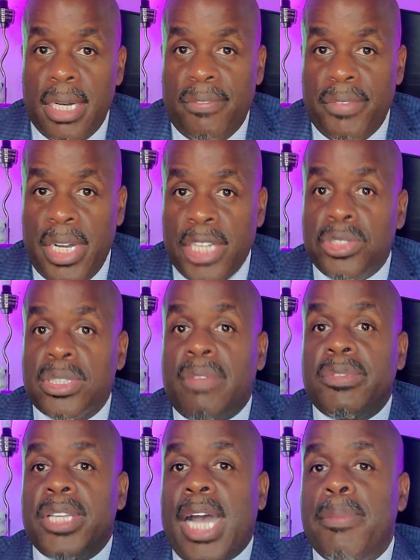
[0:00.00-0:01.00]
hundreds
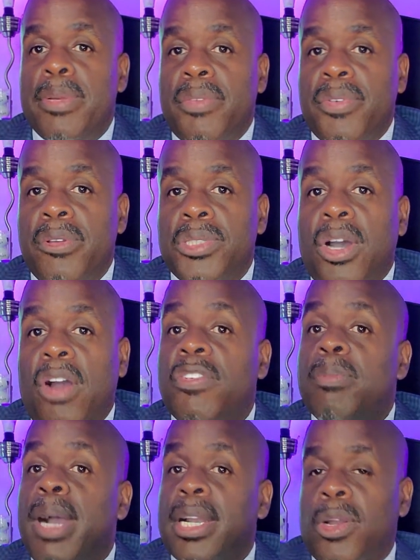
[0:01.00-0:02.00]
of job interviews over
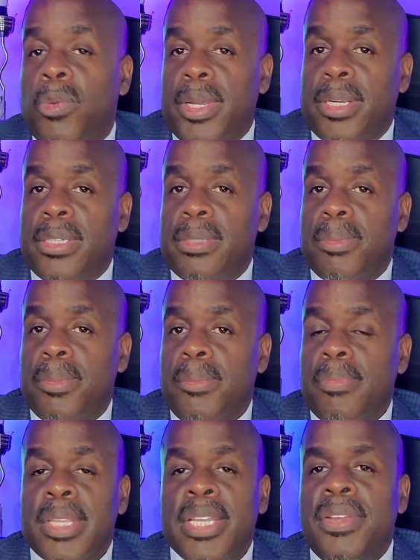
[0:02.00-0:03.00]
my career.
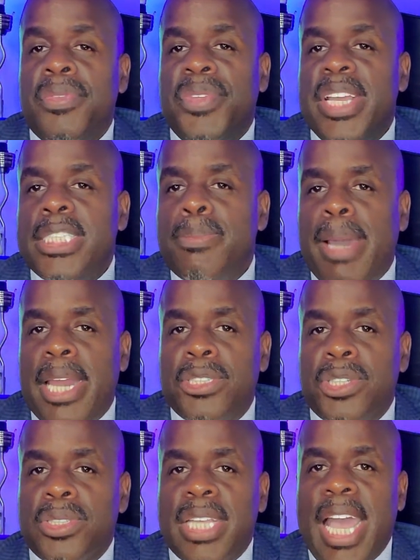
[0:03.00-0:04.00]
These
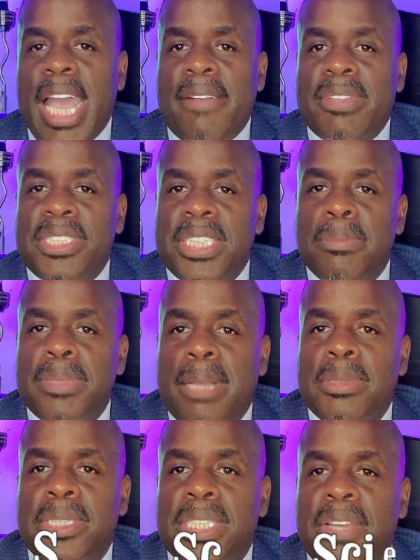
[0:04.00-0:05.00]
managers have to
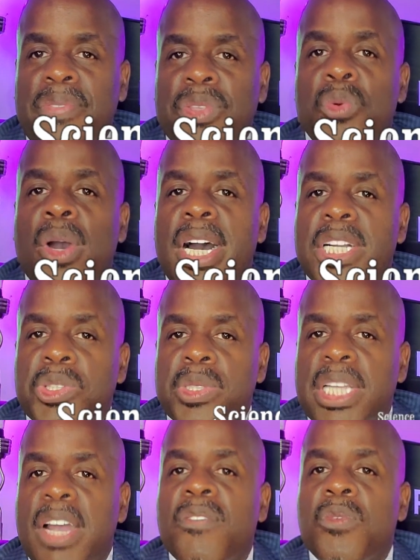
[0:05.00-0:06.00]
sometimes sift through
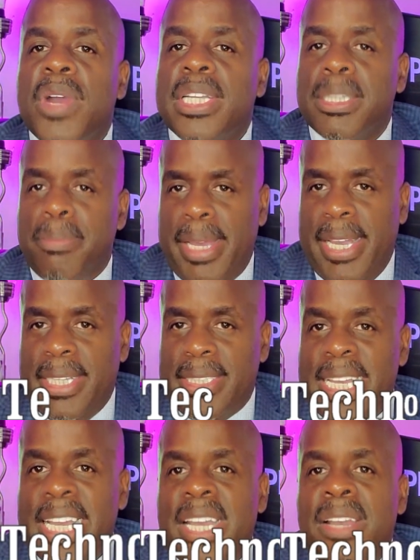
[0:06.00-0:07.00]
hundreds of resumes.
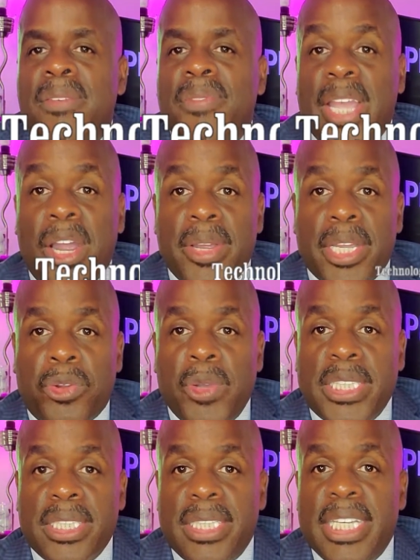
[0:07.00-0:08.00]
They are
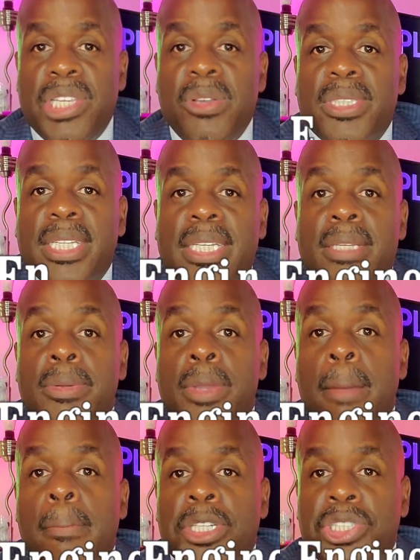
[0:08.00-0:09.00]
increasingly using
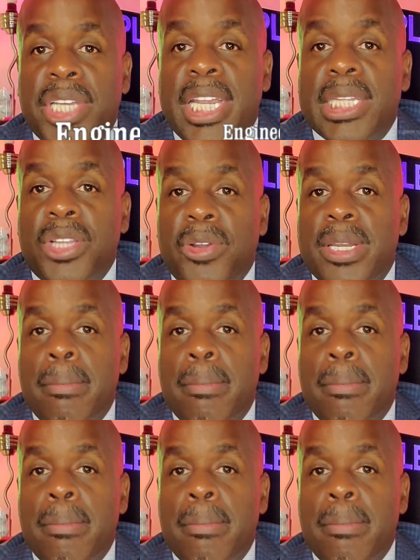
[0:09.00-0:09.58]
machine learning